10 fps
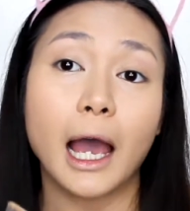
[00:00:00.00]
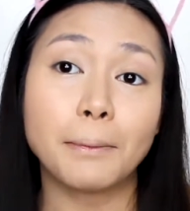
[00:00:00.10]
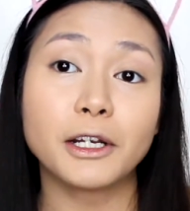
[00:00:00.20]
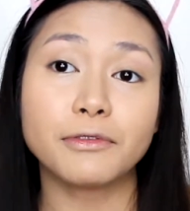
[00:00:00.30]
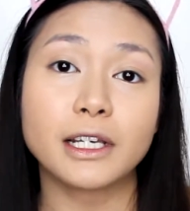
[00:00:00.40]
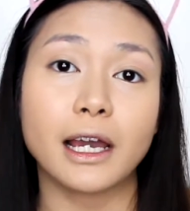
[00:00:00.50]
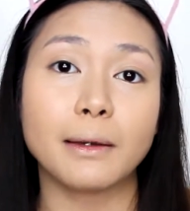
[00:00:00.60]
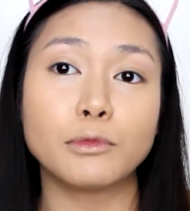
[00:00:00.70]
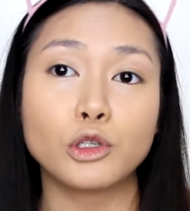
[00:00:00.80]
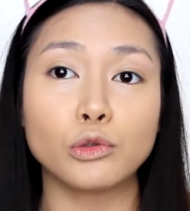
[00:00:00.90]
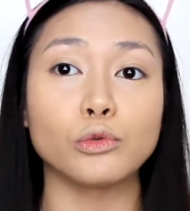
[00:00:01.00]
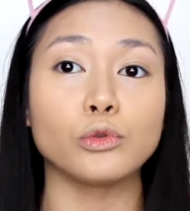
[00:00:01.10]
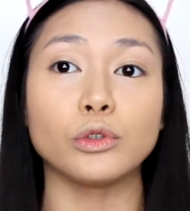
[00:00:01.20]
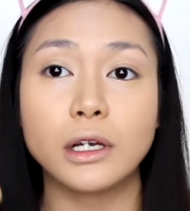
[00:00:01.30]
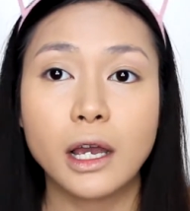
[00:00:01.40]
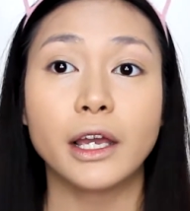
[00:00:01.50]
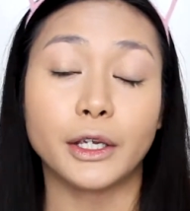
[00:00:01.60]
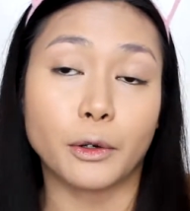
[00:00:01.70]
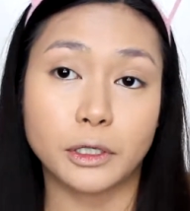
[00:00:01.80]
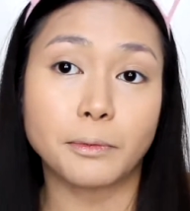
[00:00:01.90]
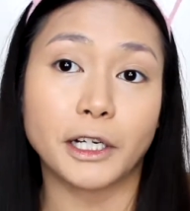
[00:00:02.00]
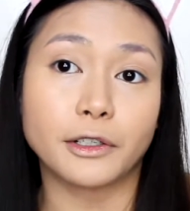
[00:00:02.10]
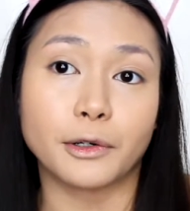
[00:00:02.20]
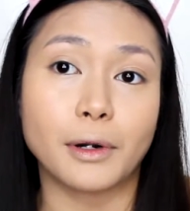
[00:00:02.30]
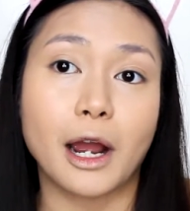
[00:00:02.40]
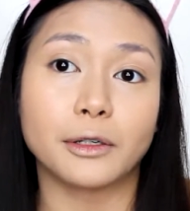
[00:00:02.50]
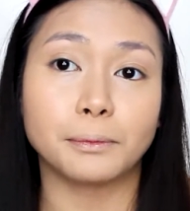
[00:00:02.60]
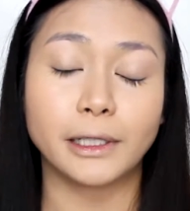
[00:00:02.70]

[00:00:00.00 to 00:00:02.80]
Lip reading: a a bit of time to, you know, spread it around,